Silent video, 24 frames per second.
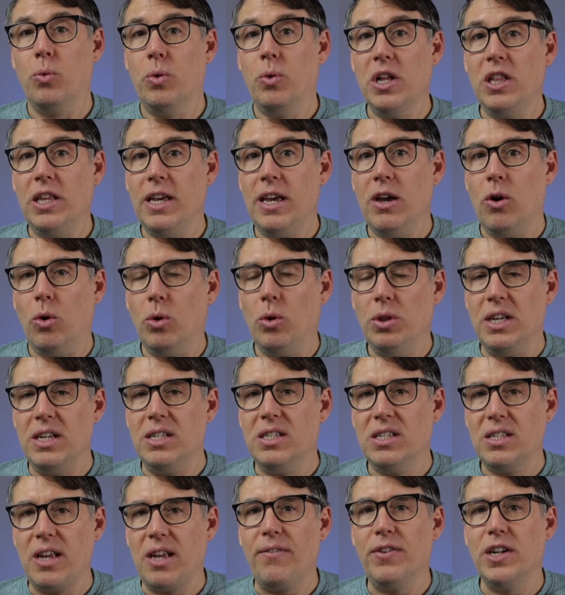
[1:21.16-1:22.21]
really only
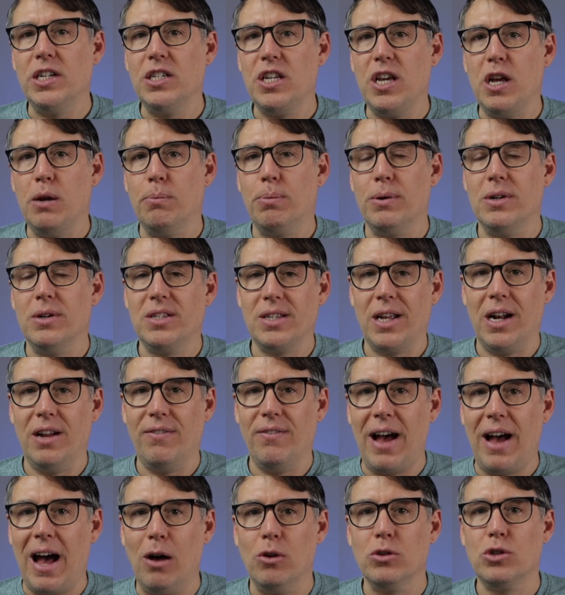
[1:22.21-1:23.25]
17%
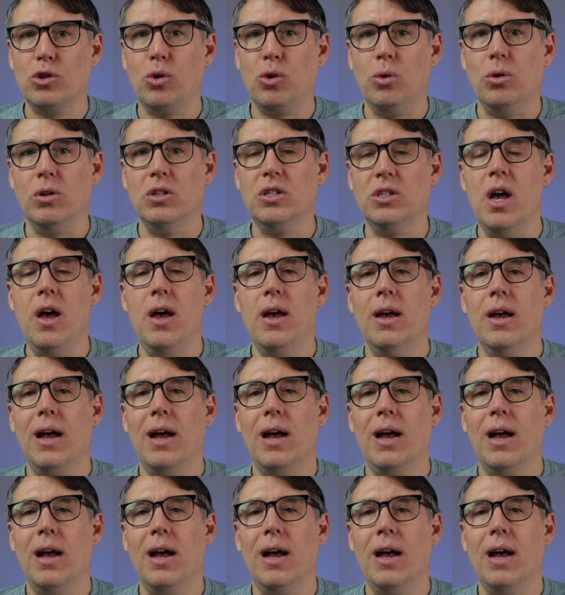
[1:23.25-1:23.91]
of households